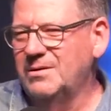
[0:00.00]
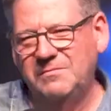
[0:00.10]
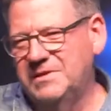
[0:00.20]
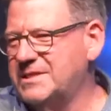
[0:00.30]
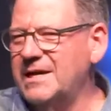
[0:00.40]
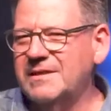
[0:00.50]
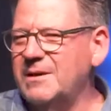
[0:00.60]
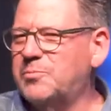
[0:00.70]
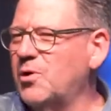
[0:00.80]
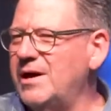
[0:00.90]
If you take
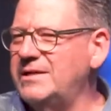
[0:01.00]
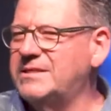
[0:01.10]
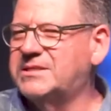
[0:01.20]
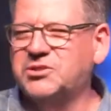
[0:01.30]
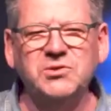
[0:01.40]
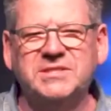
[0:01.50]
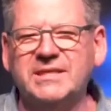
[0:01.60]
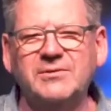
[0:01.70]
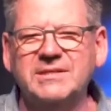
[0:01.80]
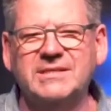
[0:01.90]
their praise too
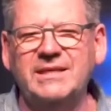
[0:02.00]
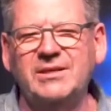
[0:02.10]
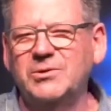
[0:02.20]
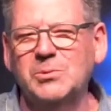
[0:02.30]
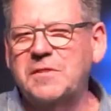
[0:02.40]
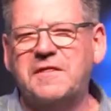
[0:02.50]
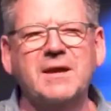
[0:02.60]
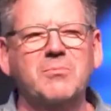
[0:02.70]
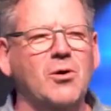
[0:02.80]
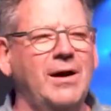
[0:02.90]
seriously, you will
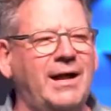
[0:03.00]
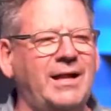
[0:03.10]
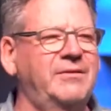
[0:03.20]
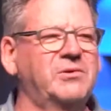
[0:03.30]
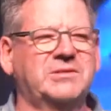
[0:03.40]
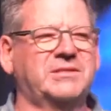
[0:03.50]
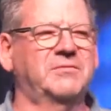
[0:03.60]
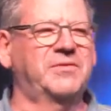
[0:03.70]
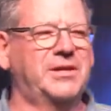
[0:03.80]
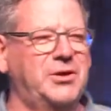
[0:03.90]
think more highly of
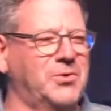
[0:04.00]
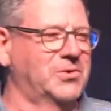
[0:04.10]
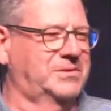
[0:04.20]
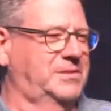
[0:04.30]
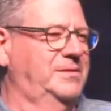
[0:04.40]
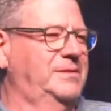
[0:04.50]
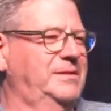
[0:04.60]
yourself than you ought.